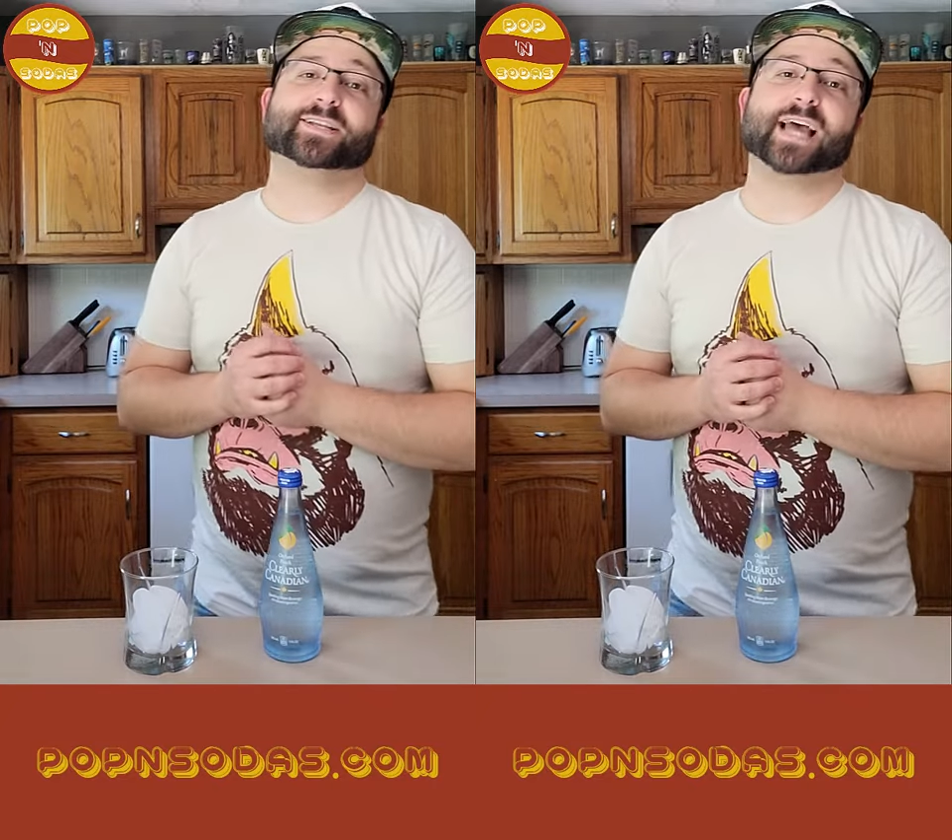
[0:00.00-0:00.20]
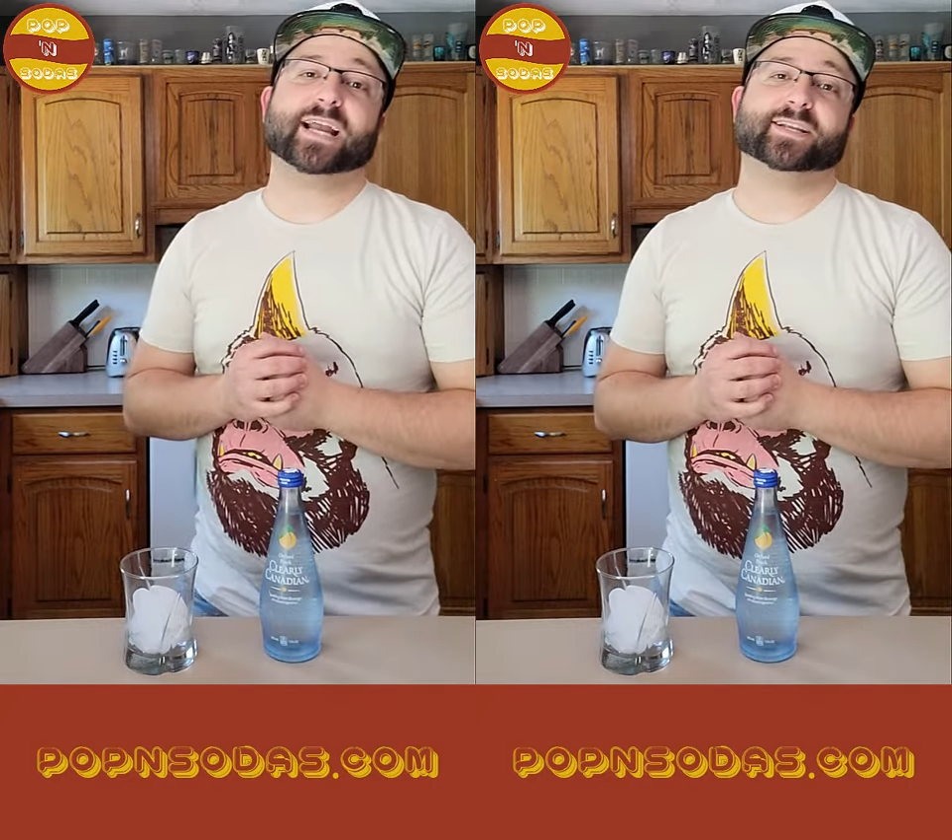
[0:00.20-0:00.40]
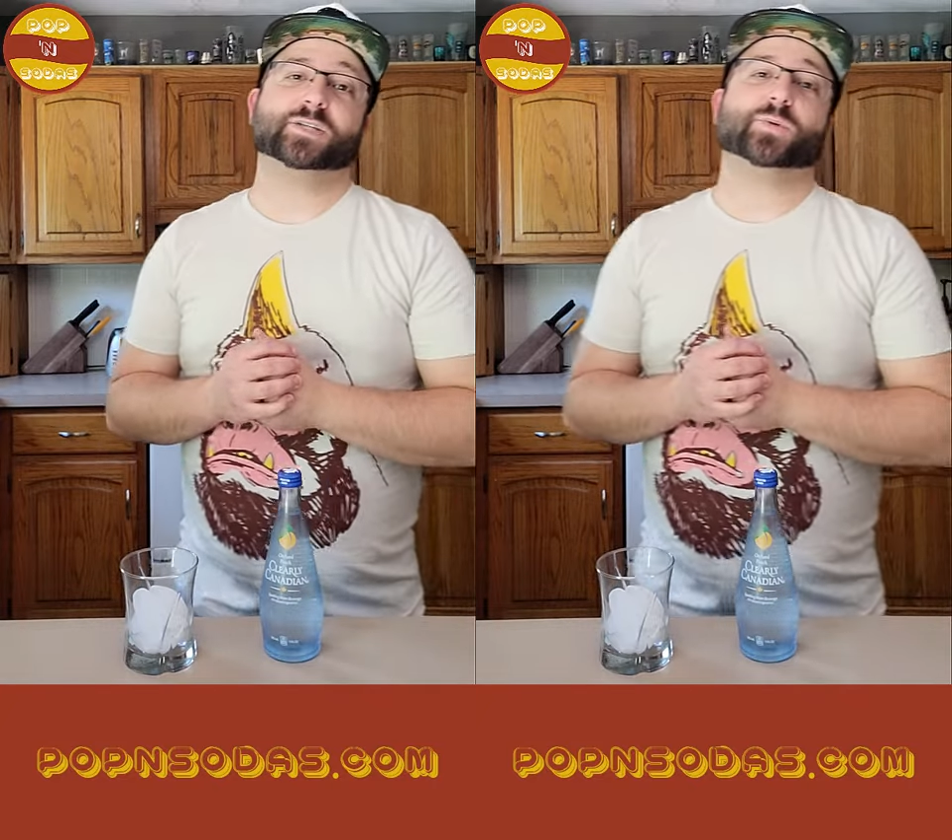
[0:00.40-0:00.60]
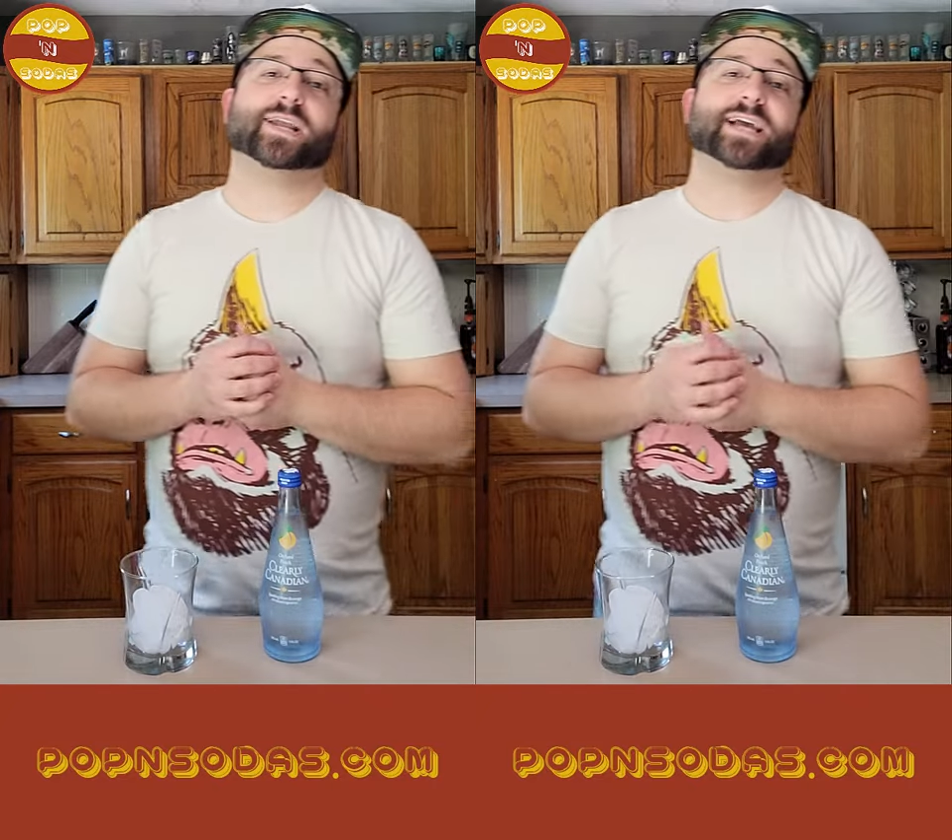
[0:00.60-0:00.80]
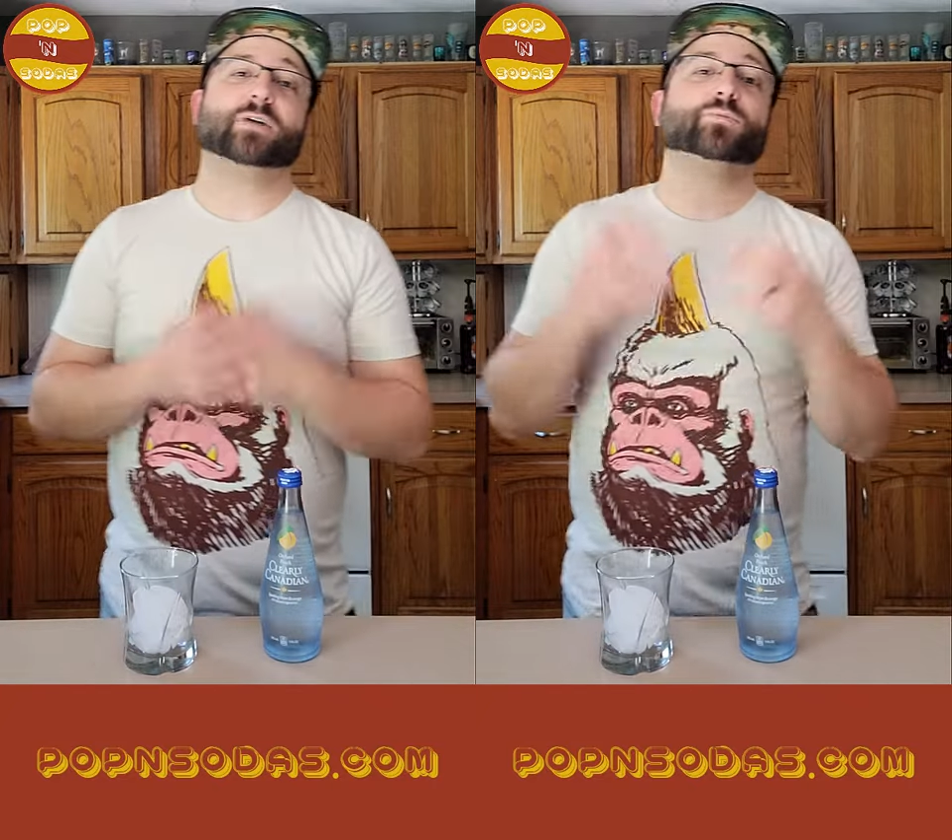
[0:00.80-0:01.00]
the 90s when
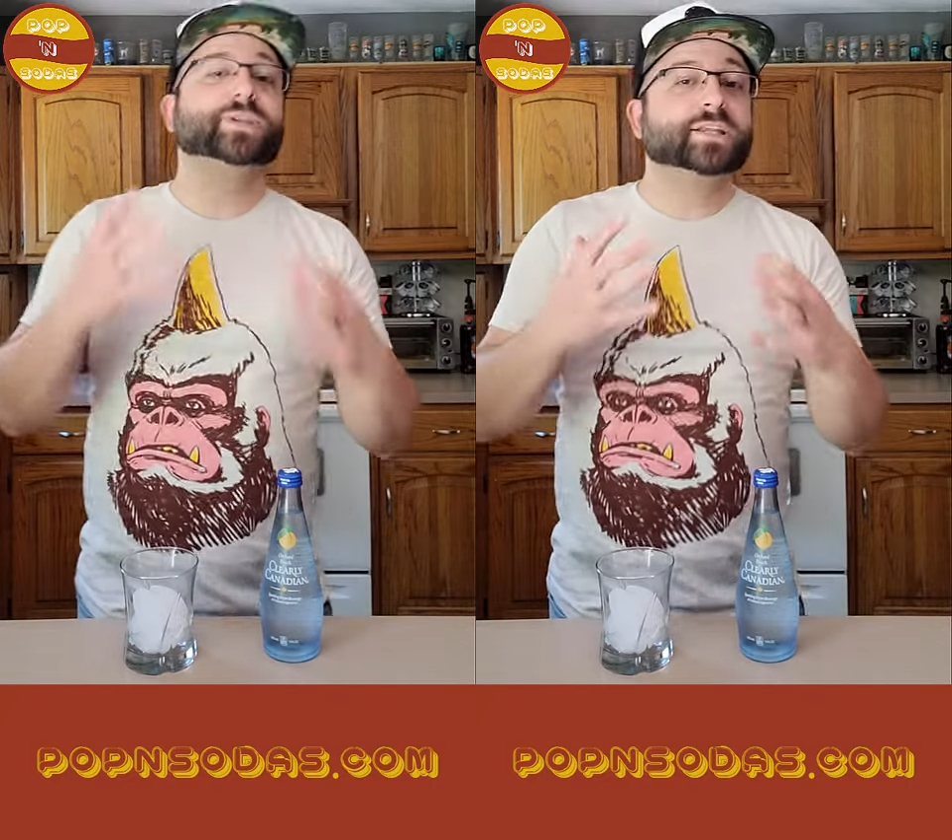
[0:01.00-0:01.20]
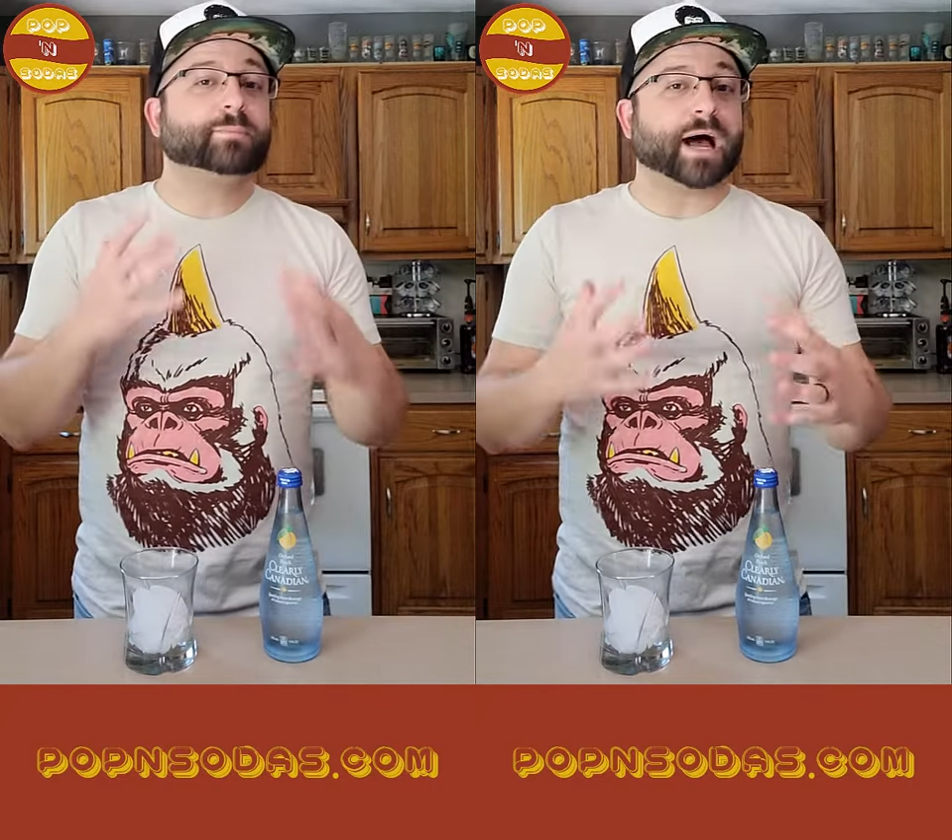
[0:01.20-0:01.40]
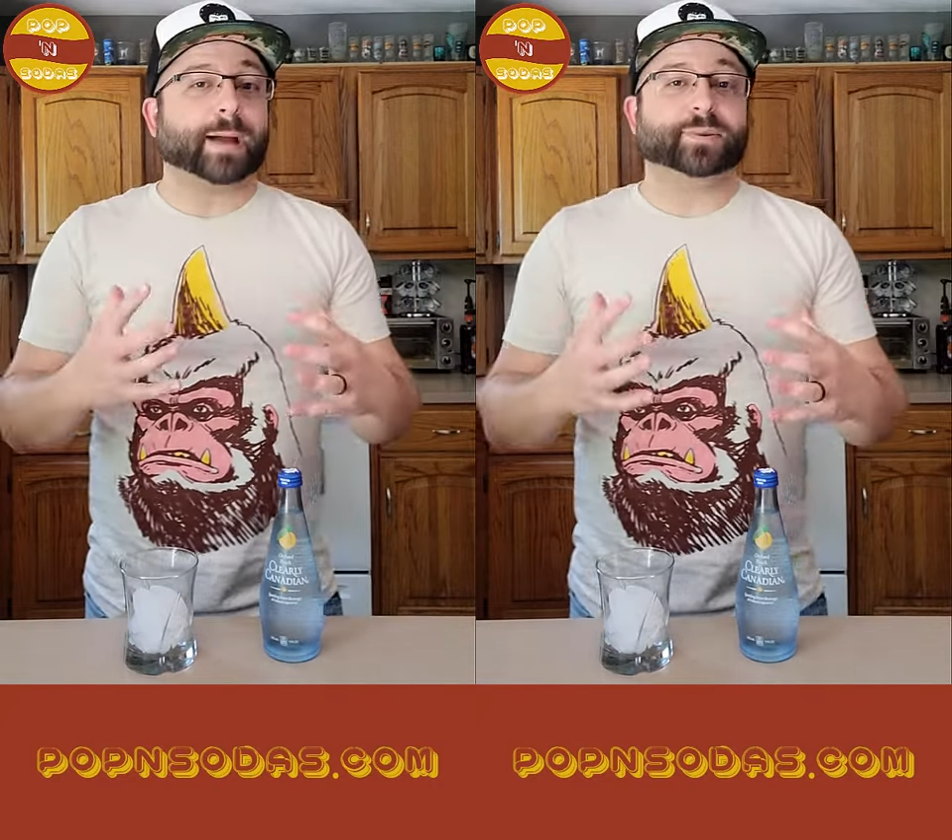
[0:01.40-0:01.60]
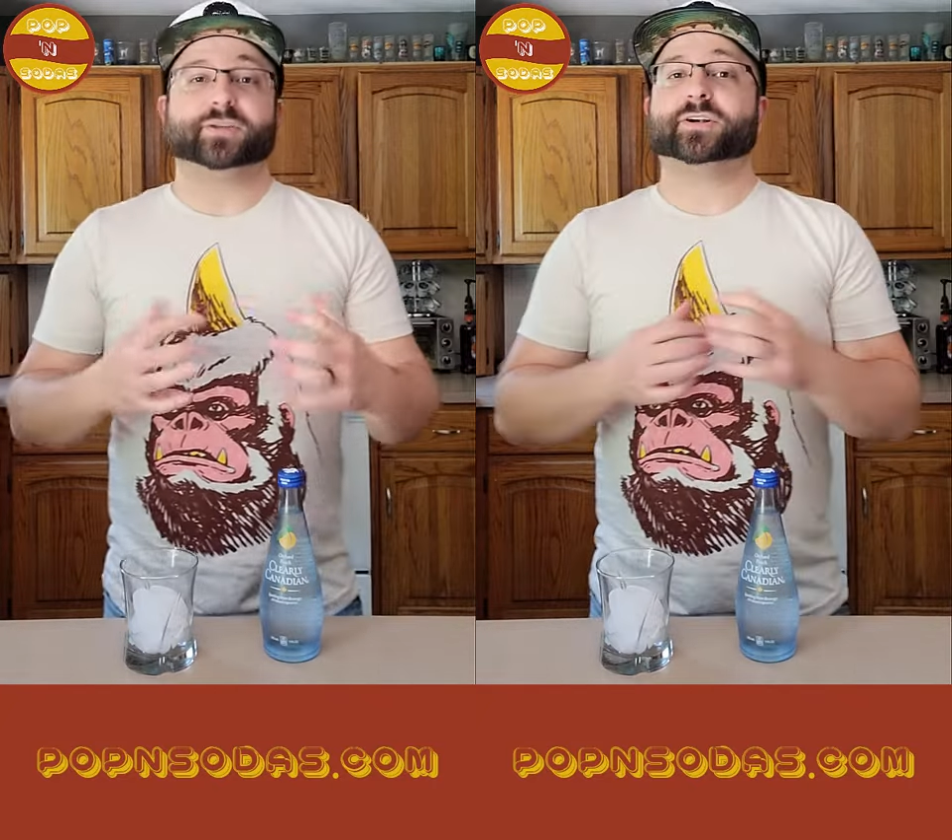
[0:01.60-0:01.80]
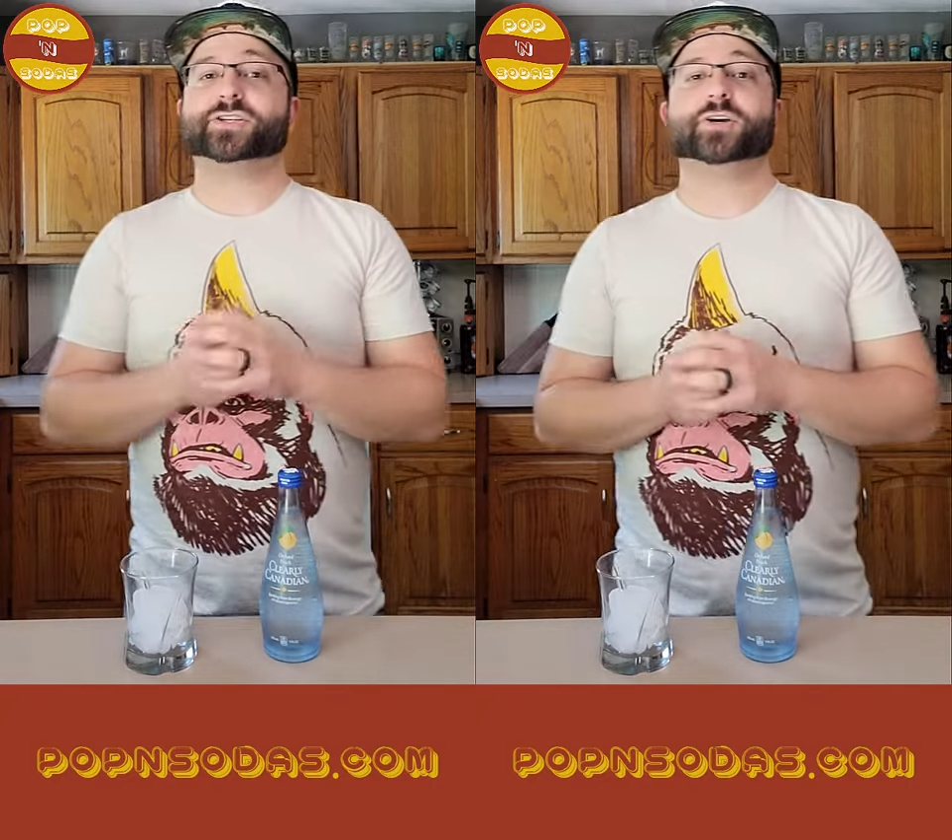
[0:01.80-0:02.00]
it got really
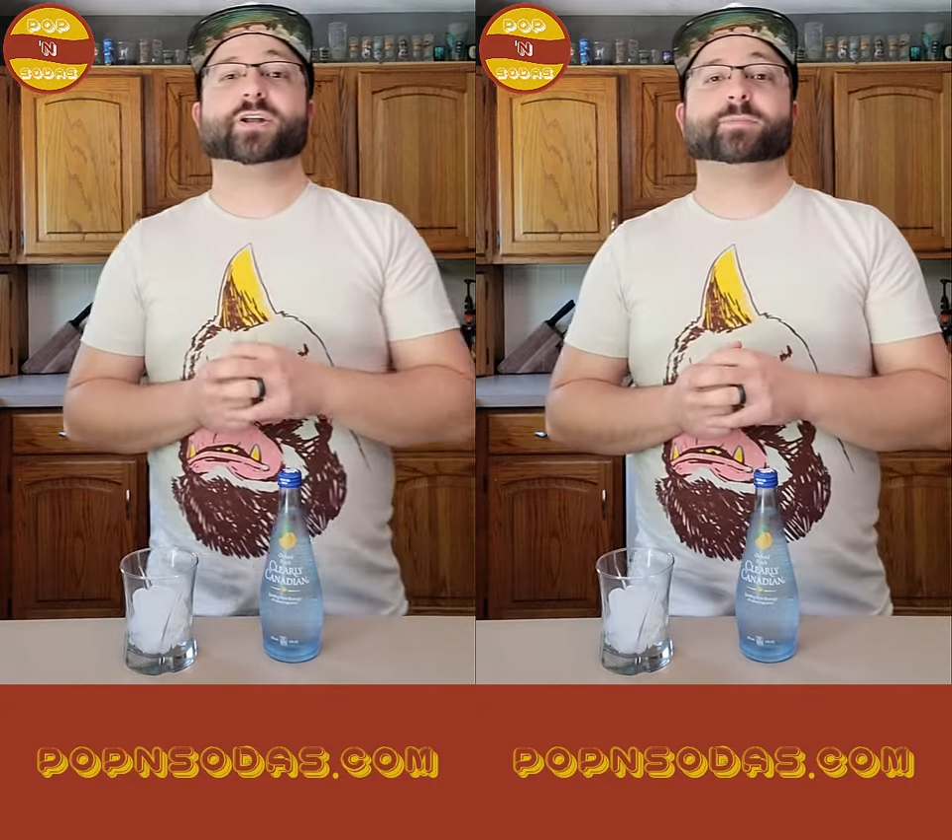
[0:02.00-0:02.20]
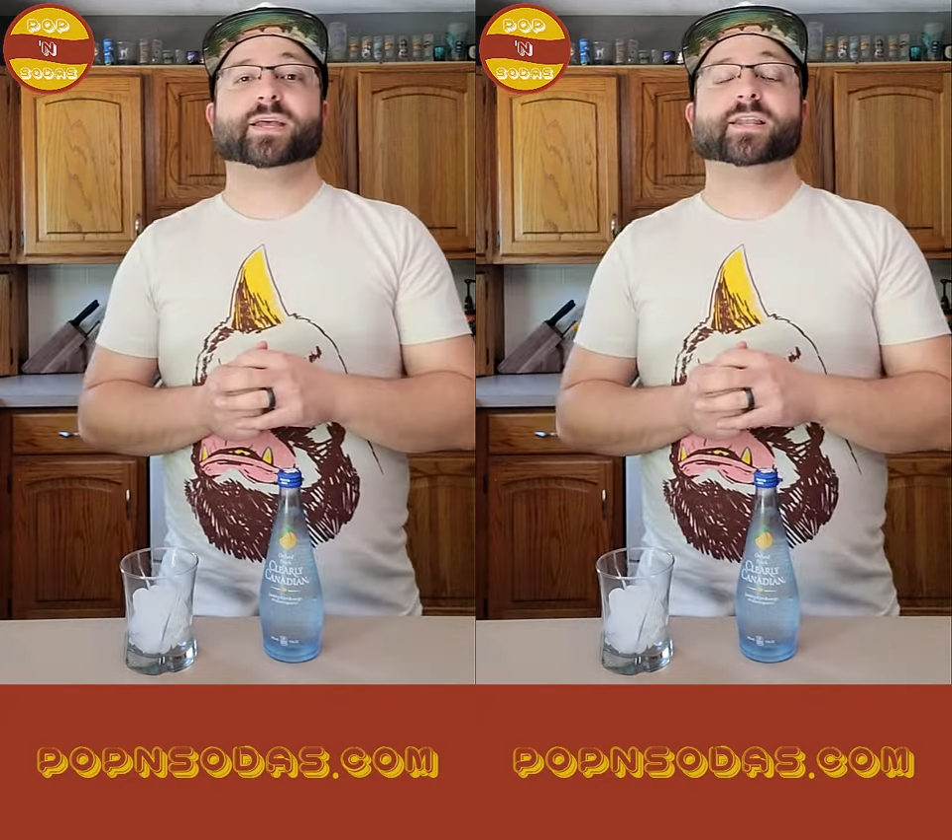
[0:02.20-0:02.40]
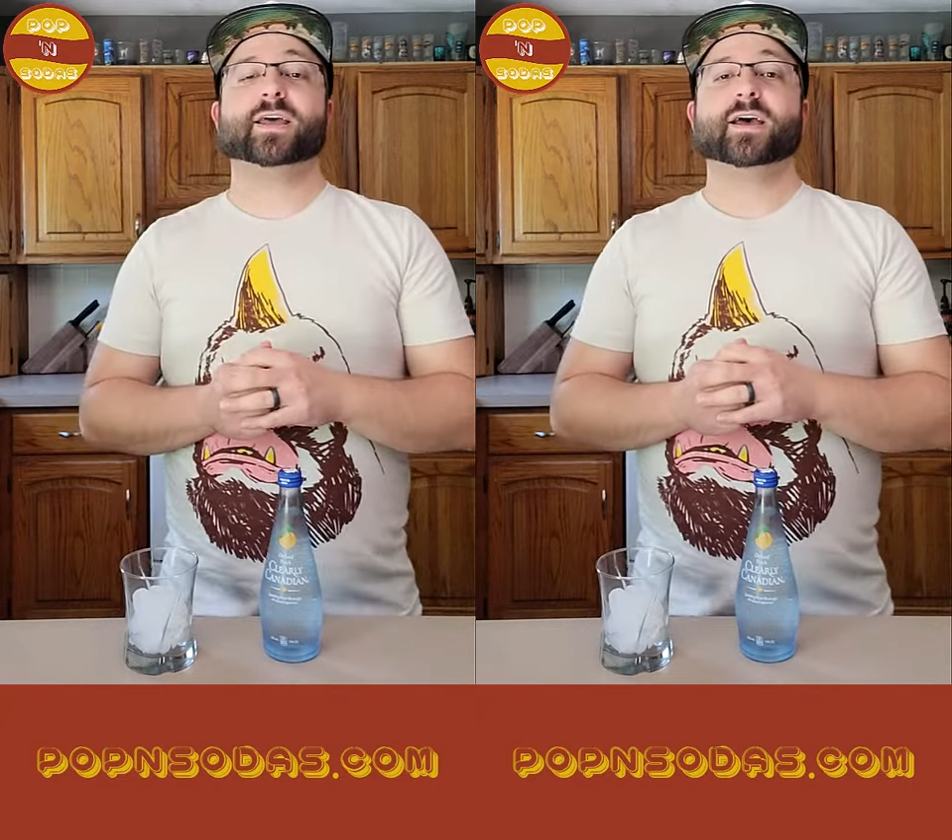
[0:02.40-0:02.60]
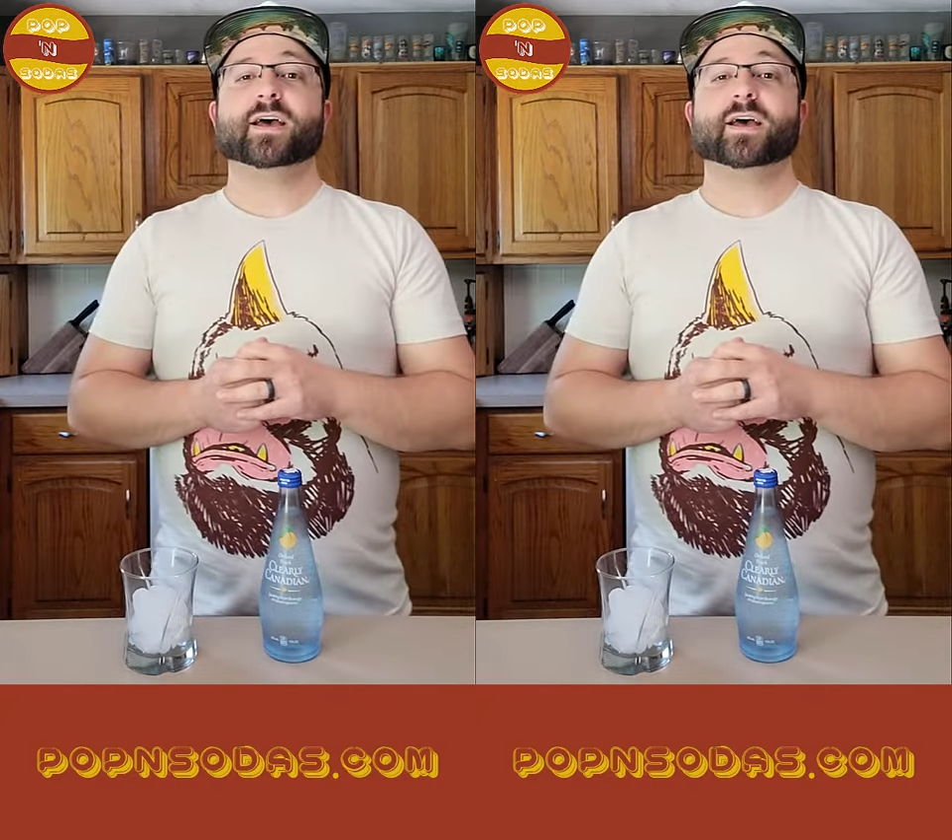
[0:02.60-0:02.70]
popular. It showed up in